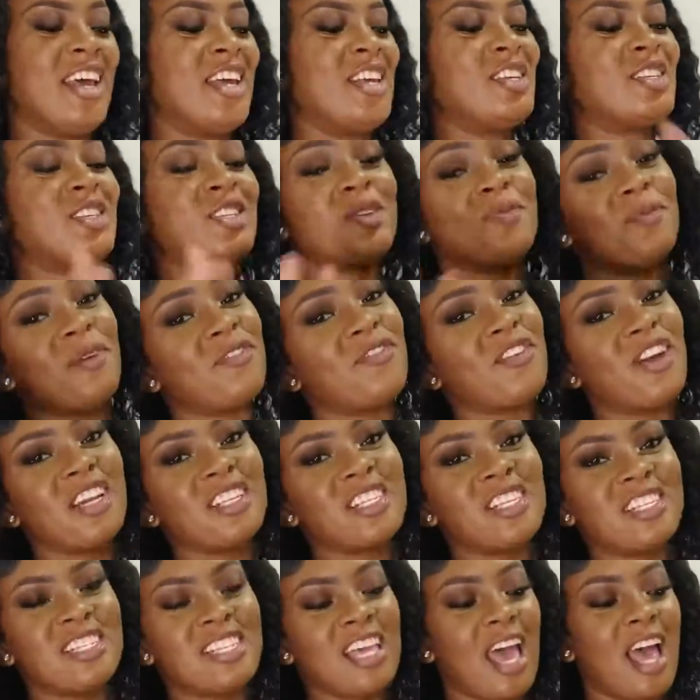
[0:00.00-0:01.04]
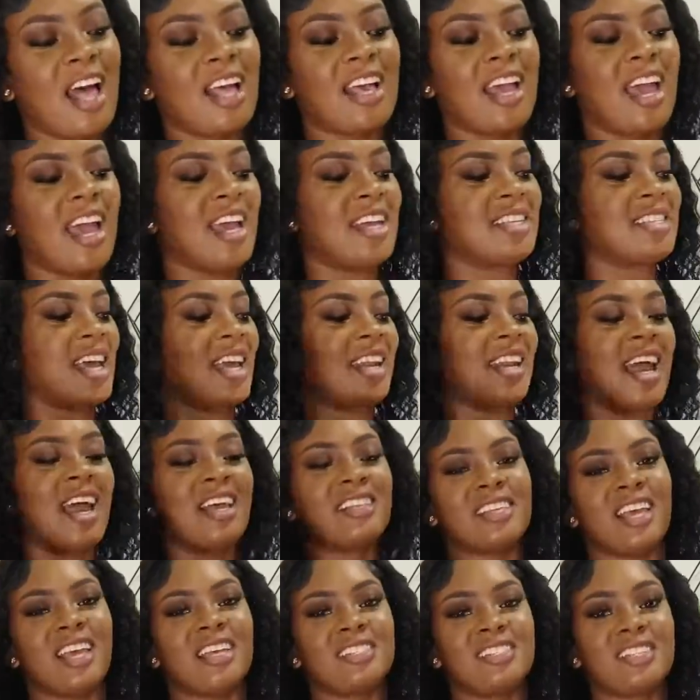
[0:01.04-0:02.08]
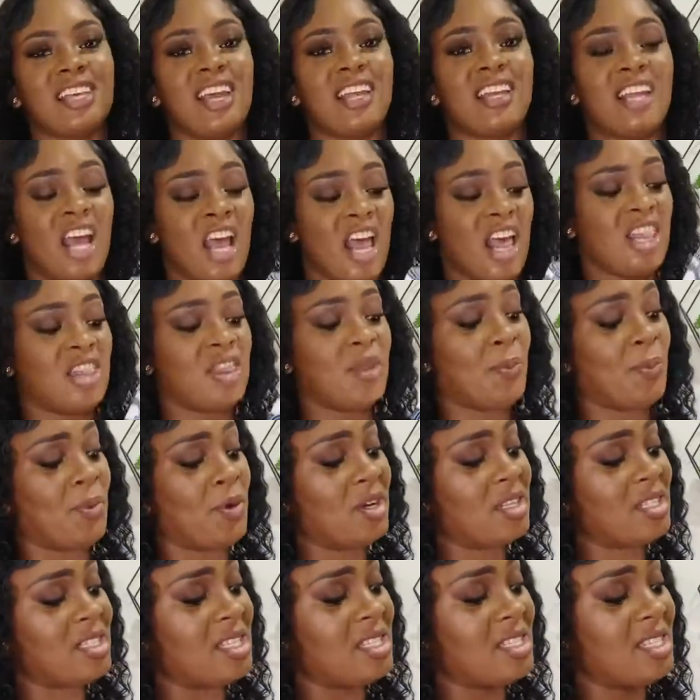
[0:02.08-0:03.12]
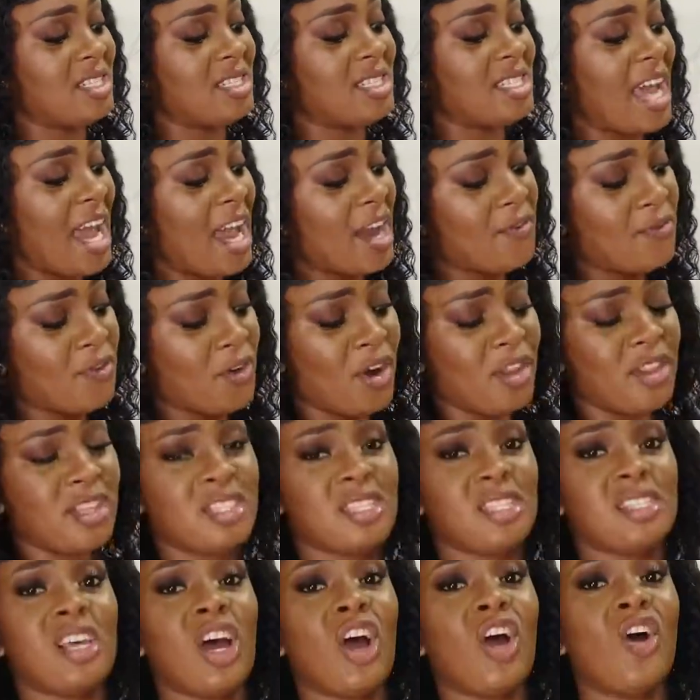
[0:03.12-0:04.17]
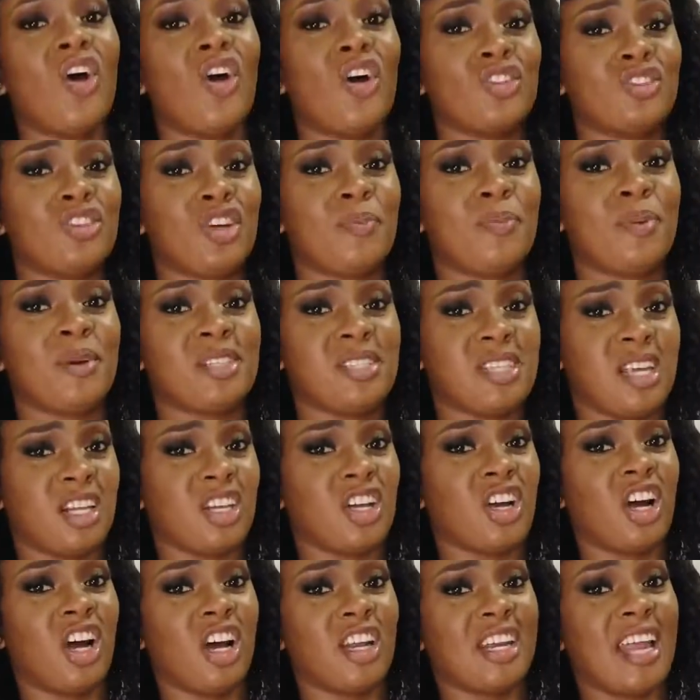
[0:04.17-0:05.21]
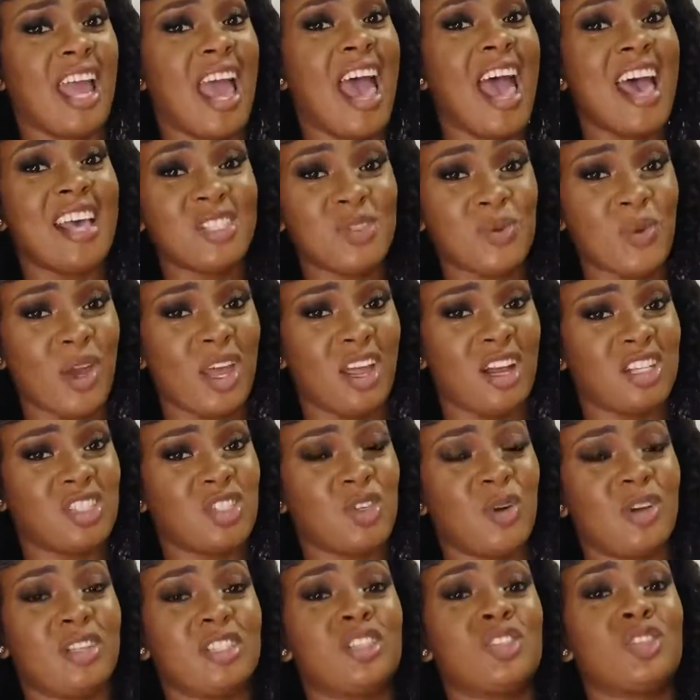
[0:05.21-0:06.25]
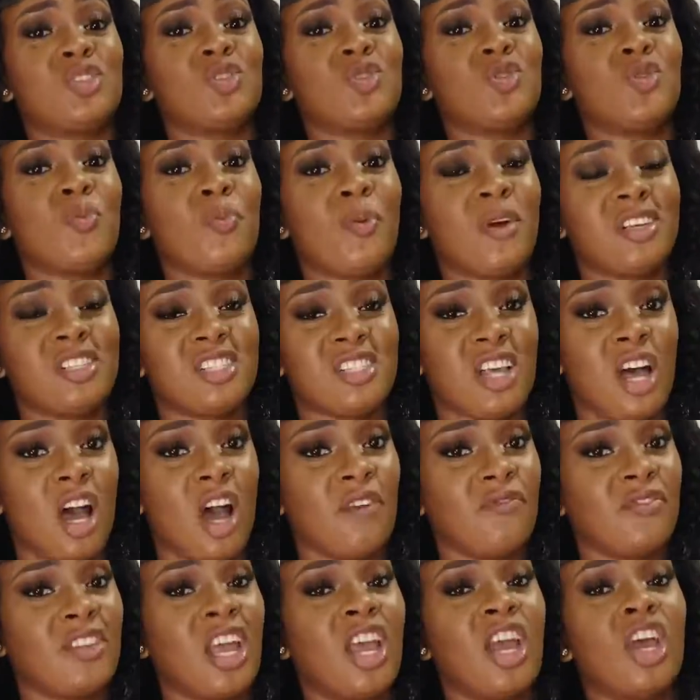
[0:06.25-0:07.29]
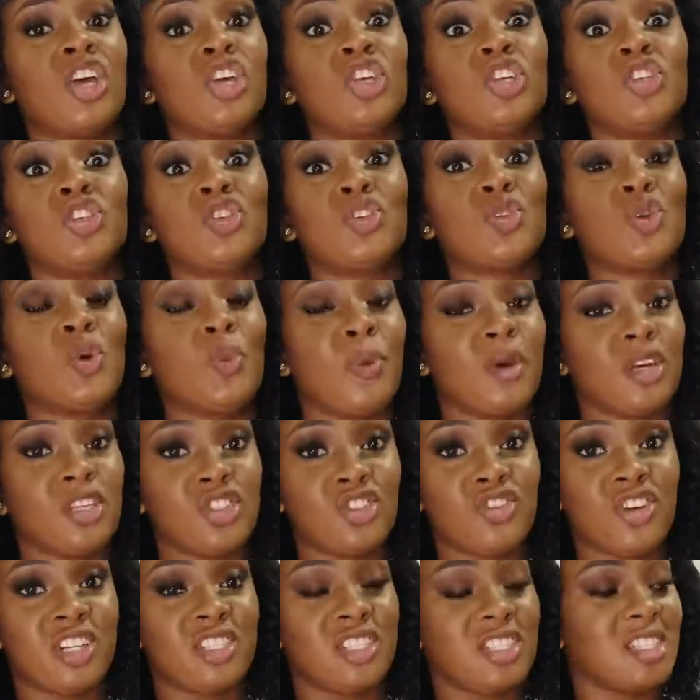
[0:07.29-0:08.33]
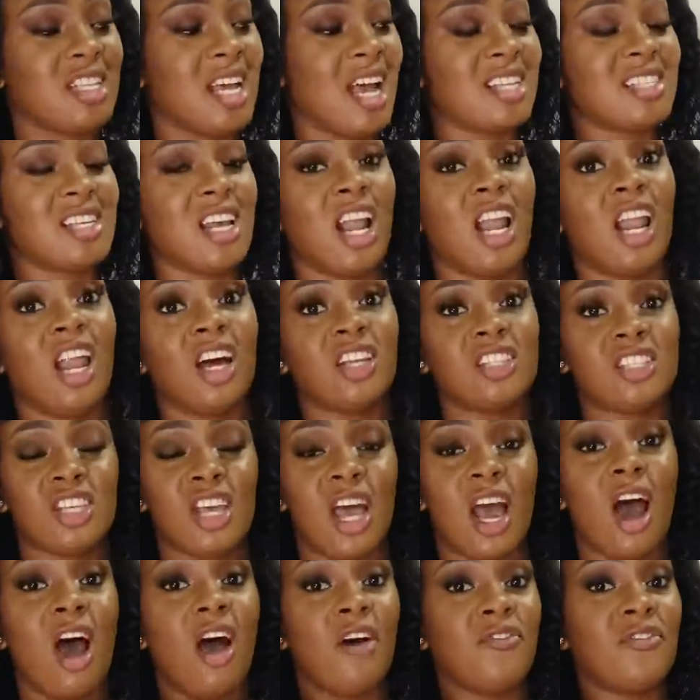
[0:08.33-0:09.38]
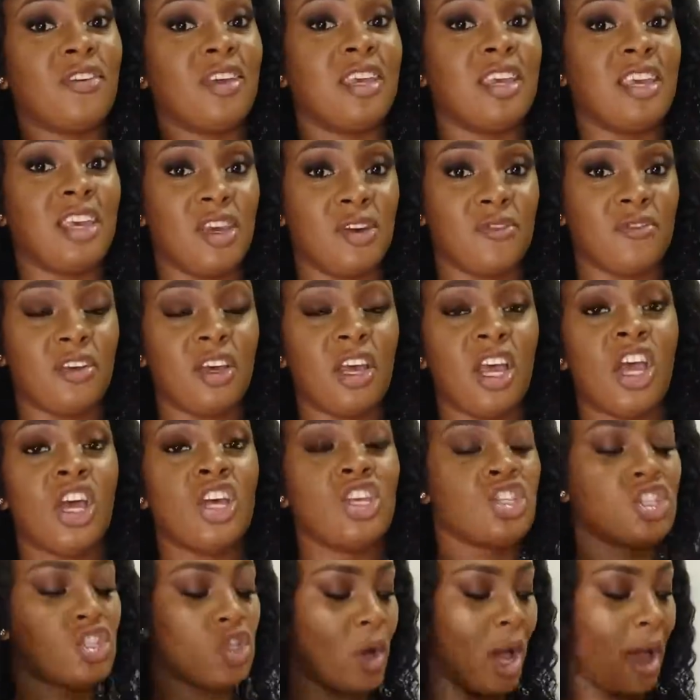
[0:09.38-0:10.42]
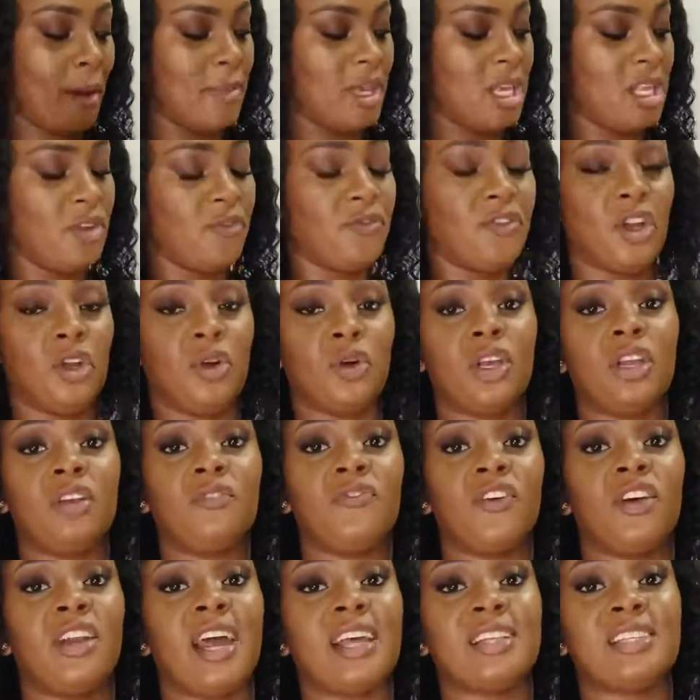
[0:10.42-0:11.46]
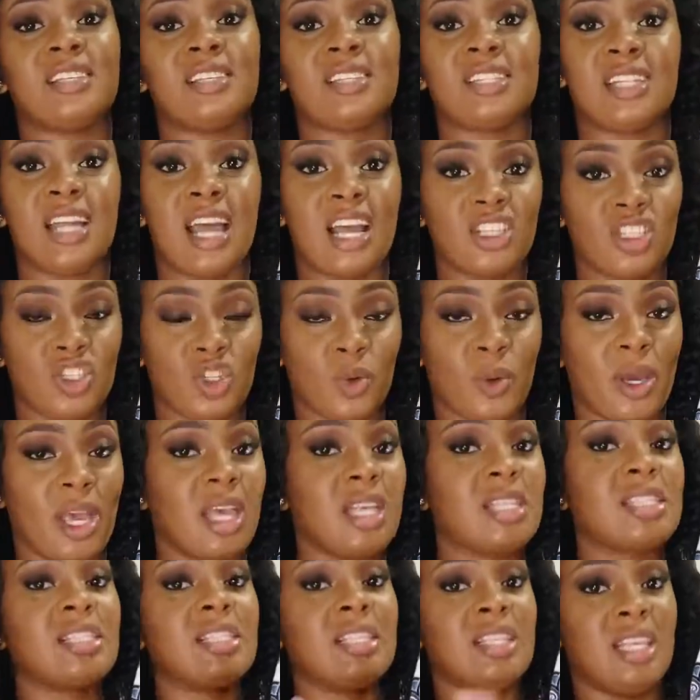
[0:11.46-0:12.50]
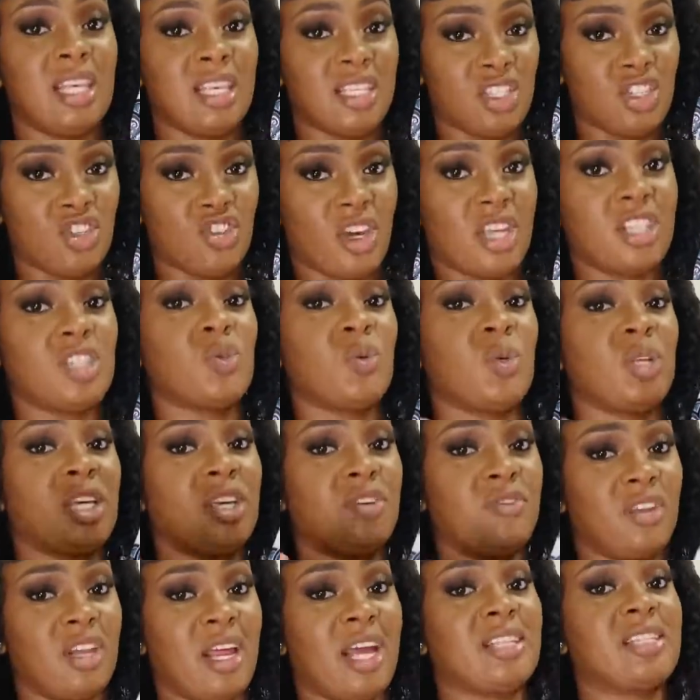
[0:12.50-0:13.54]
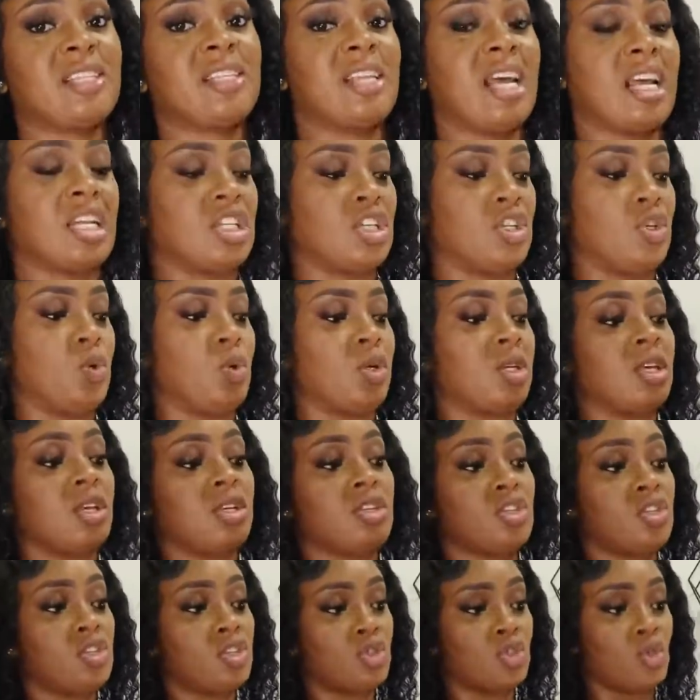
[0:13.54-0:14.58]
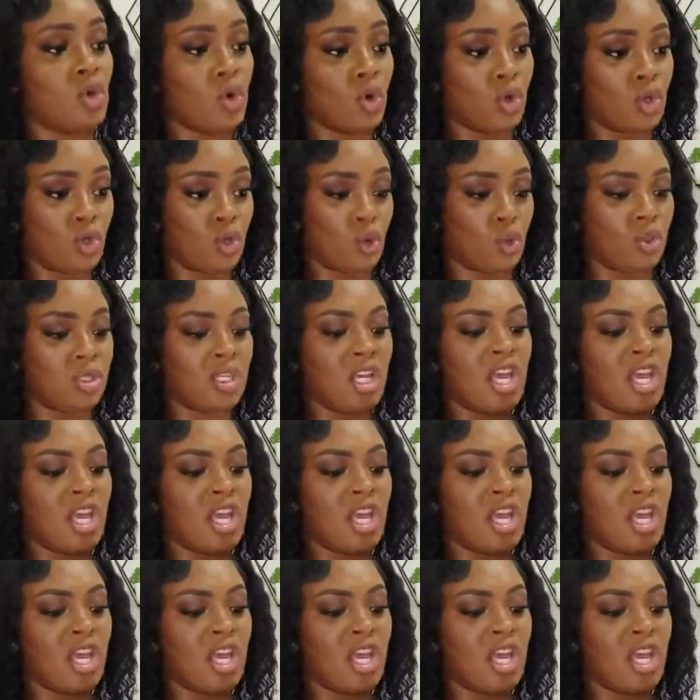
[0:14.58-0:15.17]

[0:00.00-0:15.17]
Super versatile, guys. And as I said, the print is to die for. This is 100% cotton as well, so it's super soft, super stretchy. It has a lot of give. So I mean, if you're looking for that snatched waist, this dress will give you that snatched look. So cute.